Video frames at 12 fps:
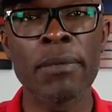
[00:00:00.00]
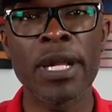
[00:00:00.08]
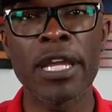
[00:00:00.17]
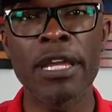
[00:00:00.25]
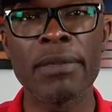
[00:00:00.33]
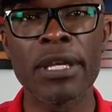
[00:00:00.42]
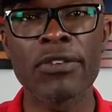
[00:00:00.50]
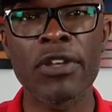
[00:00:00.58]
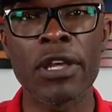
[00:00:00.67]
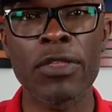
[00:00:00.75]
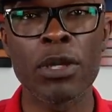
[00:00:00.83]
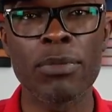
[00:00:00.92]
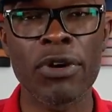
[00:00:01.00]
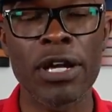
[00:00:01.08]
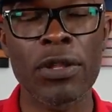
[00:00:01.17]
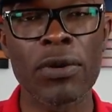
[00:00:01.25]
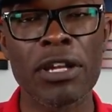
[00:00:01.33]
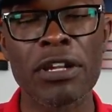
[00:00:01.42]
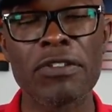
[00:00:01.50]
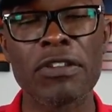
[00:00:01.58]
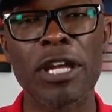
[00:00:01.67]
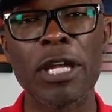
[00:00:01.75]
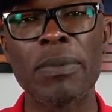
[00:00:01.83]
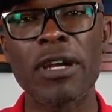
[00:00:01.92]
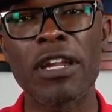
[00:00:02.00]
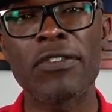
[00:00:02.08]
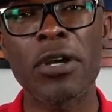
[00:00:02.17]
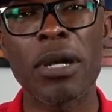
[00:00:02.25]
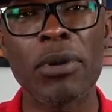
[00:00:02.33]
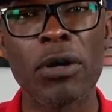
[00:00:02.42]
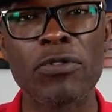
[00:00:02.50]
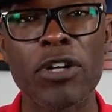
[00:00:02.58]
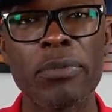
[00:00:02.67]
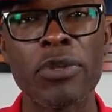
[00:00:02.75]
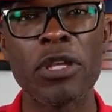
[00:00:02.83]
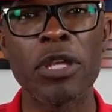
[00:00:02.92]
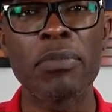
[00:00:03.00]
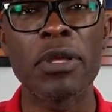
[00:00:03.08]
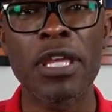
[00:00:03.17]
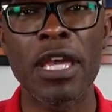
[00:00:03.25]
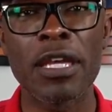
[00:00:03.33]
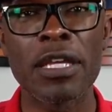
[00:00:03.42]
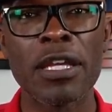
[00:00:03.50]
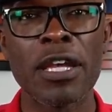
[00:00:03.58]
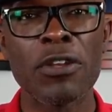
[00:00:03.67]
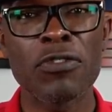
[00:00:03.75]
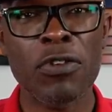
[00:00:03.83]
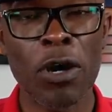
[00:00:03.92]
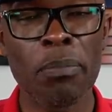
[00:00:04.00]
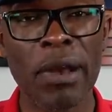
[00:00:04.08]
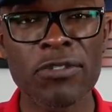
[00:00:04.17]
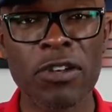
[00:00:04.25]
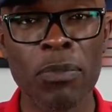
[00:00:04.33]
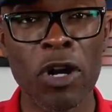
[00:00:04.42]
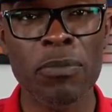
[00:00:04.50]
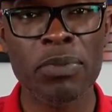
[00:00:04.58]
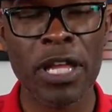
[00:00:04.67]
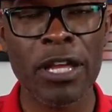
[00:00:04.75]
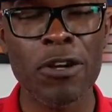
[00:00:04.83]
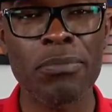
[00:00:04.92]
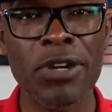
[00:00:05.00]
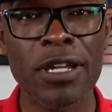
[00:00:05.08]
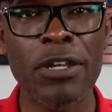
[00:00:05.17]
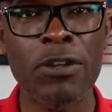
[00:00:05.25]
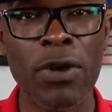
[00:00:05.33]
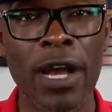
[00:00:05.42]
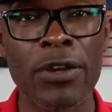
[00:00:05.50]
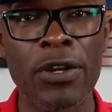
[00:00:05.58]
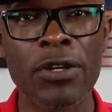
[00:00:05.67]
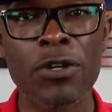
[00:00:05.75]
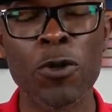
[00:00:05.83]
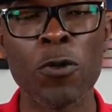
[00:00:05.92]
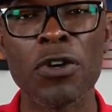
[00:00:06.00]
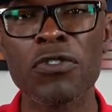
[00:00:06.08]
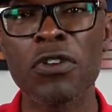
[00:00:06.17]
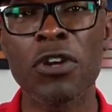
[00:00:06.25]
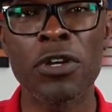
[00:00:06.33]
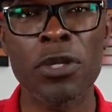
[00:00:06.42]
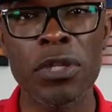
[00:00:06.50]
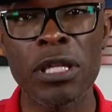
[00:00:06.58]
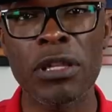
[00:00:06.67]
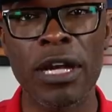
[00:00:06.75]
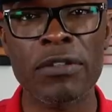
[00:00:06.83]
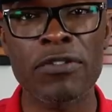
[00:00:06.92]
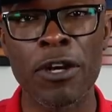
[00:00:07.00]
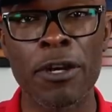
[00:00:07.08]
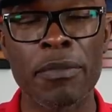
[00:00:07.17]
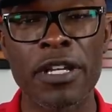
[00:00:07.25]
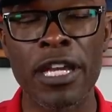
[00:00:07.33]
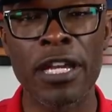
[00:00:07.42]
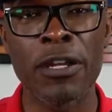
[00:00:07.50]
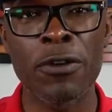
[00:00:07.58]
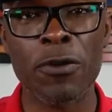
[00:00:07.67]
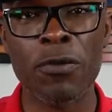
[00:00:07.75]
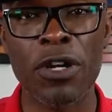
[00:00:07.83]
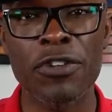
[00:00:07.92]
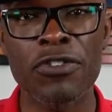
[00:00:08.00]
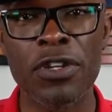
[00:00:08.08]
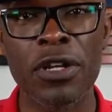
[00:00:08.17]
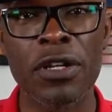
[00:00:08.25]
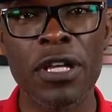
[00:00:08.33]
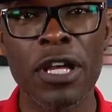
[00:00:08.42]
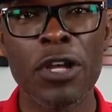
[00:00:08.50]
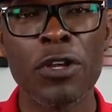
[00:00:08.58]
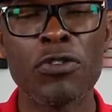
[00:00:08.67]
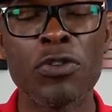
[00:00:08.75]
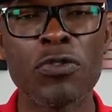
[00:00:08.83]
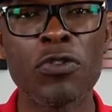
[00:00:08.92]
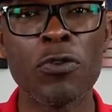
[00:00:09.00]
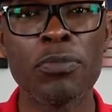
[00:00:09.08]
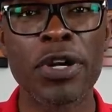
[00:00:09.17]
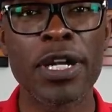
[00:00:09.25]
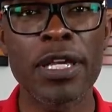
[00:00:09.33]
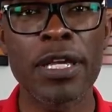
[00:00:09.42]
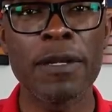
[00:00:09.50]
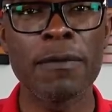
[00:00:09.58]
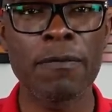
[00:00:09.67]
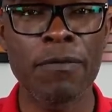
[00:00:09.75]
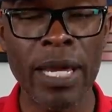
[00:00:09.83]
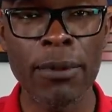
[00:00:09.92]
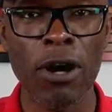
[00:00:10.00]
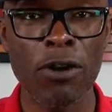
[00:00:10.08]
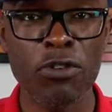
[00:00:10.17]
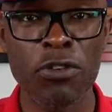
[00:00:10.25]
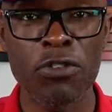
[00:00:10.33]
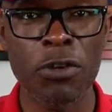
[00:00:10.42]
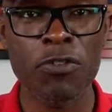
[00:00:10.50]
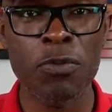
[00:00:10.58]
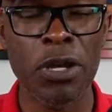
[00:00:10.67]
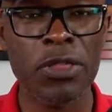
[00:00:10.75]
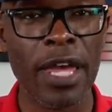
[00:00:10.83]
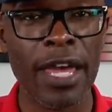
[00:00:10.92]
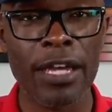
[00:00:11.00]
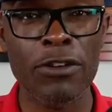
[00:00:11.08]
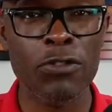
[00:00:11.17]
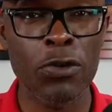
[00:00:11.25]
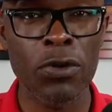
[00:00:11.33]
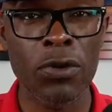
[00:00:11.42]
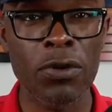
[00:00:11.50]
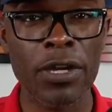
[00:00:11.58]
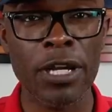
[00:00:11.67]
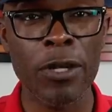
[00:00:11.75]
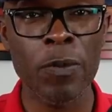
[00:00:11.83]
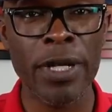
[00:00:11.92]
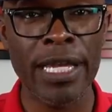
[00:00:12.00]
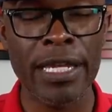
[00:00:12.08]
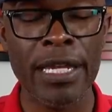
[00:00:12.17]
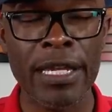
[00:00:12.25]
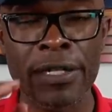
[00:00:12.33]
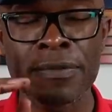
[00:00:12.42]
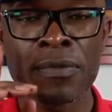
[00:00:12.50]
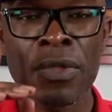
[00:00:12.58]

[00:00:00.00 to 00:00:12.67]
My name is Anthony Brian Logan, and today we're going to talk about WNBA star basketball player Brittany Griner, who is currently locked up in Russia due to bringing vape cartridges with hash oil and weed in it.